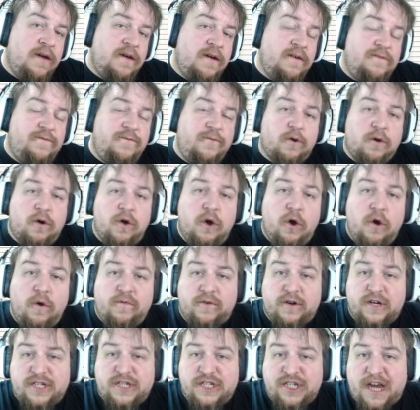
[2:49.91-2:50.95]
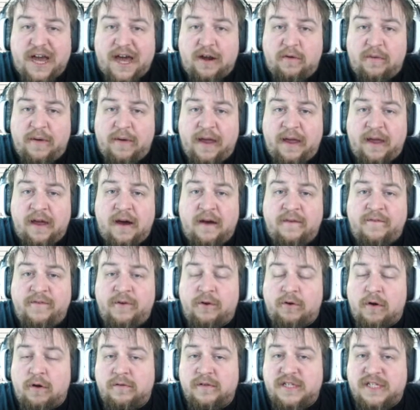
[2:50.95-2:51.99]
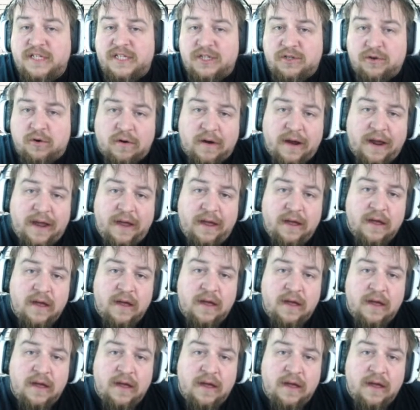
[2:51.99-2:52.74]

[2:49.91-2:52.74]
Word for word: for overshadowing of your own story,